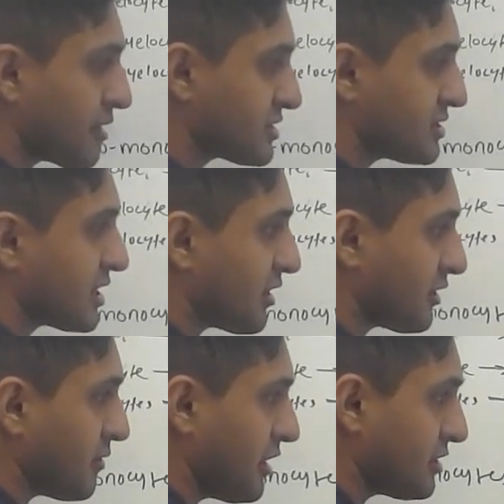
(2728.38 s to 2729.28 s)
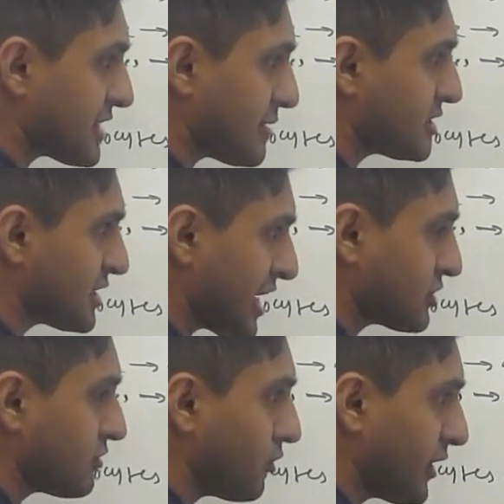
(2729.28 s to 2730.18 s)
marrow cells the stem cells are
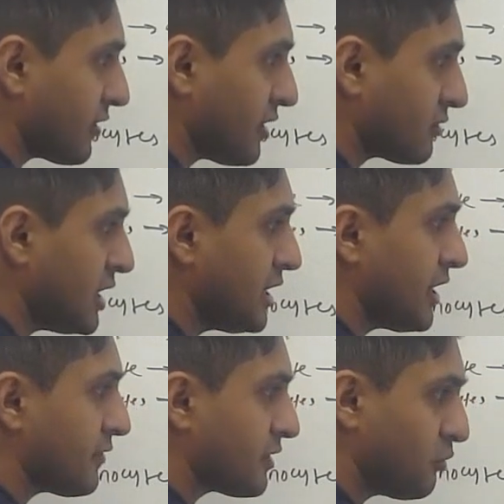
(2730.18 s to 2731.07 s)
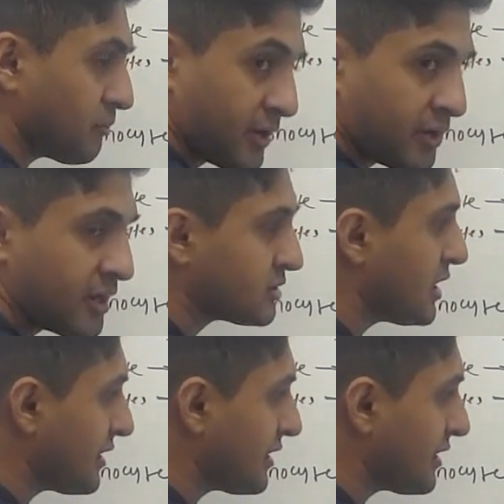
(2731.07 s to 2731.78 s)
actually floating around in the bone marrow house,